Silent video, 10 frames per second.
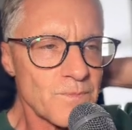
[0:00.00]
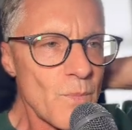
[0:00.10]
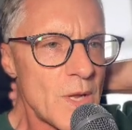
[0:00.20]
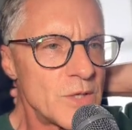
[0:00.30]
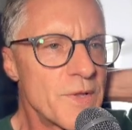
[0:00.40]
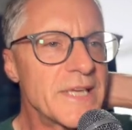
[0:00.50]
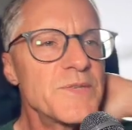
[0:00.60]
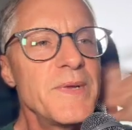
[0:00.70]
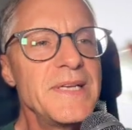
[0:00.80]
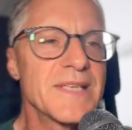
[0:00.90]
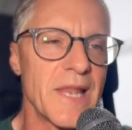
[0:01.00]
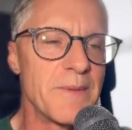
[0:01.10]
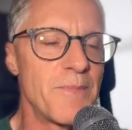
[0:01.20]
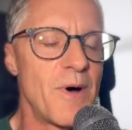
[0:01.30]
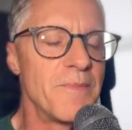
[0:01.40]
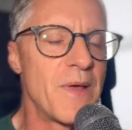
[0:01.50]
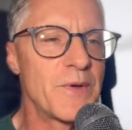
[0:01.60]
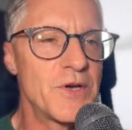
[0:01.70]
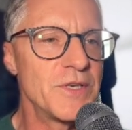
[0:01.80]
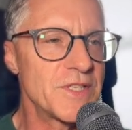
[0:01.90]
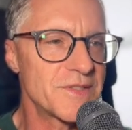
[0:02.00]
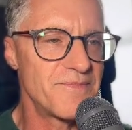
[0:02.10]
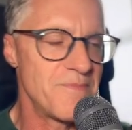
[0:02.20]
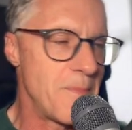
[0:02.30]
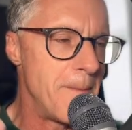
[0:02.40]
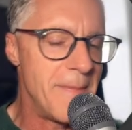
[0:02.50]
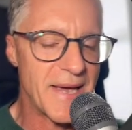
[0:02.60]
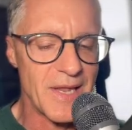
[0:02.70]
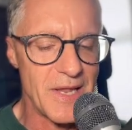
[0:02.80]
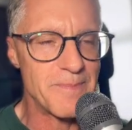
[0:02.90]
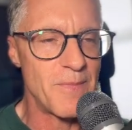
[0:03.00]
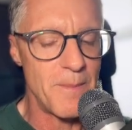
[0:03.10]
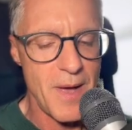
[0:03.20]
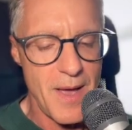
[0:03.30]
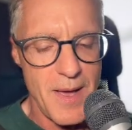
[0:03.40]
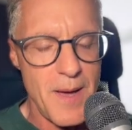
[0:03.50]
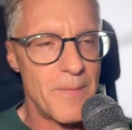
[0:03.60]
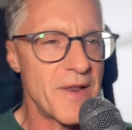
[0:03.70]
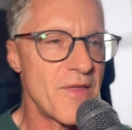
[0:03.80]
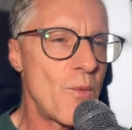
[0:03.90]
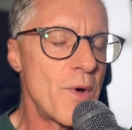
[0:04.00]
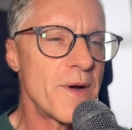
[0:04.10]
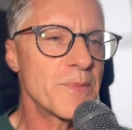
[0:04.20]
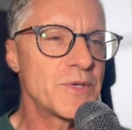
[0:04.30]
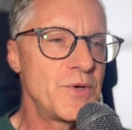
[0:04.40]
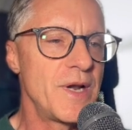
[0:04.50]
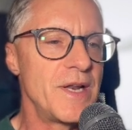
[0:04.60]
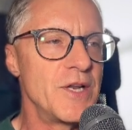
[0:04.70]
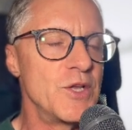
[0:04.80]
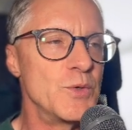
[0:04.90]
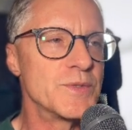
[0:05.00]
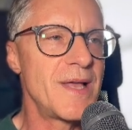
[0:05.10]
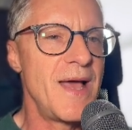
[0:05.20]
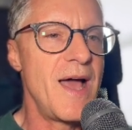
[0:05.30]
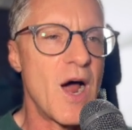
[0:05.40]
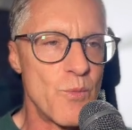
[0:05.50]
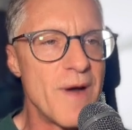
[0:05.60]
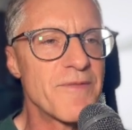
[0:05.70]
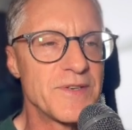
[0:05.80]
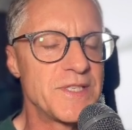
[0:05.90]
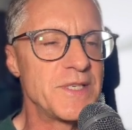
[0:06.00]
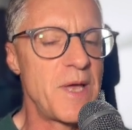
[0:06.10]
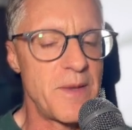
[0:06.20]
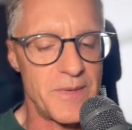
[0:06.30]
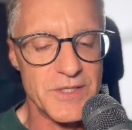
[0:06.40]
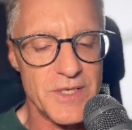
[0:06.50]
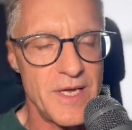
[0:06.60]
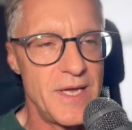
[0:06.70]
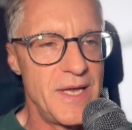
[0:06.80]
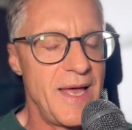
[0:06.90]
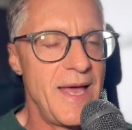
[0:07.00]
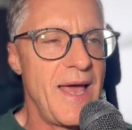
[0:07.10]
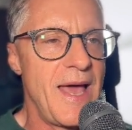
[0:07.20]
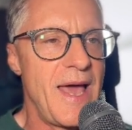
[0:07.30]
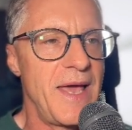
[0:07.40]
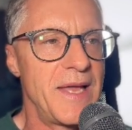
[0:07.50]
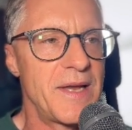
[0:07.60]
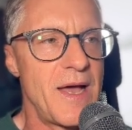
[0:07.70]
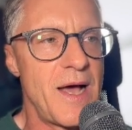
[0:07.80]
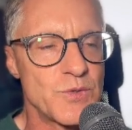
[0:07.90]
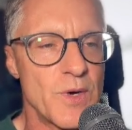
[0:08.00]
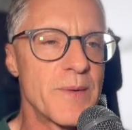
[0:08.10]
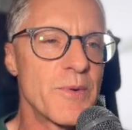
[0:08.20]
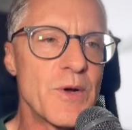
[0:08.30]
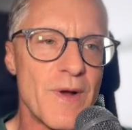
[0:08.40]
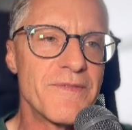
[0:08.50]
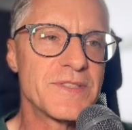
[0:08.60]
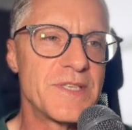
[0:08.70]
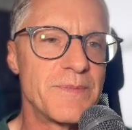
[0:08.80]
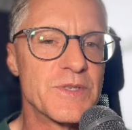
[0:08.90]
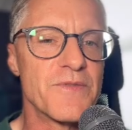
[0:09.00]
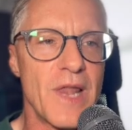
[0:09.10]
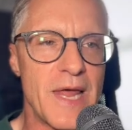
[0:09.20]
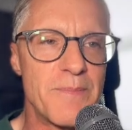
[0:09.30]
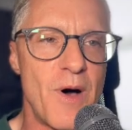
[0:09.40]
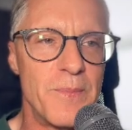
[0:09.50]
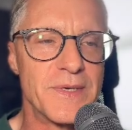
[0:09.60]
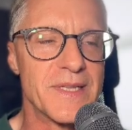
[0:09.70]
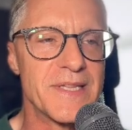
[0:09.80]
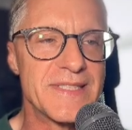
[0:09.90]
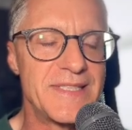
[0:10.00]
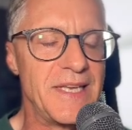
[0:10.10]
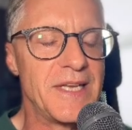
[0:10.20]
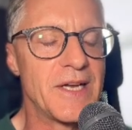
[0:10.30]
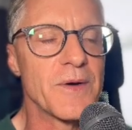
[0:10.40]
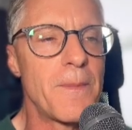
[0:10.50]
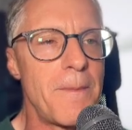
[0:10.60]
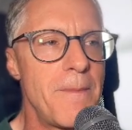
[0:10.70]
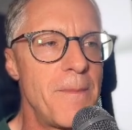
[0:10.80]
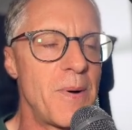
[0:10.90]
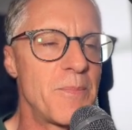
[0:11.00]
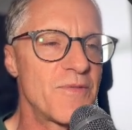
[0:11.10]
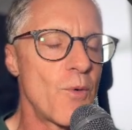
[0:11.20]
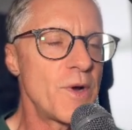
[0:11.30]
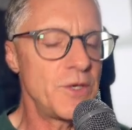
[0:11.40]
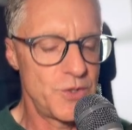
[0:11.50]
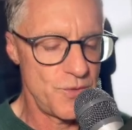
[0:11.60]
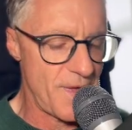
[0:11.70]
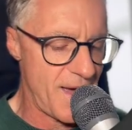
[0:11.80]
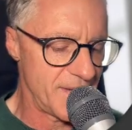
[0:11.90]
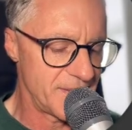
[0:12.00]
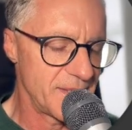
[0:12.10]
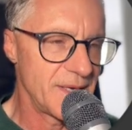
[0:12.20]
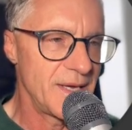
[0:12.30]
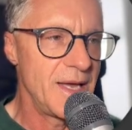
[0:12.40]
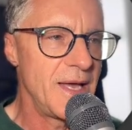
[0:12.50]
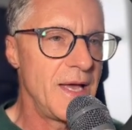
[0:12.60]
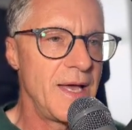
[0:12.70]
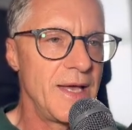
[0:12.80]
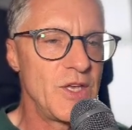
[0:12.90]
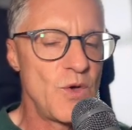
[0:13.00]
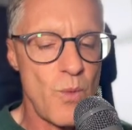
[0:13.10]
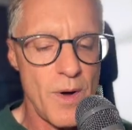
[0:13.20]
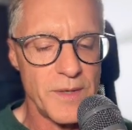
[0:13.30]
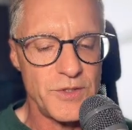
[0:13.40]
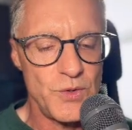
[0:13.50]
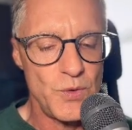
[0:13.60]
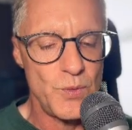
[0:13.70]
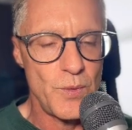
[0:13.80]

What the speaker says: So next thing we need is a light bulb. Now we could just make a light bulb, but I thought what an opportunity to use a reference image. And so I'm going to bring a reference image of a light bulb into the scene here. But before you do that, you want to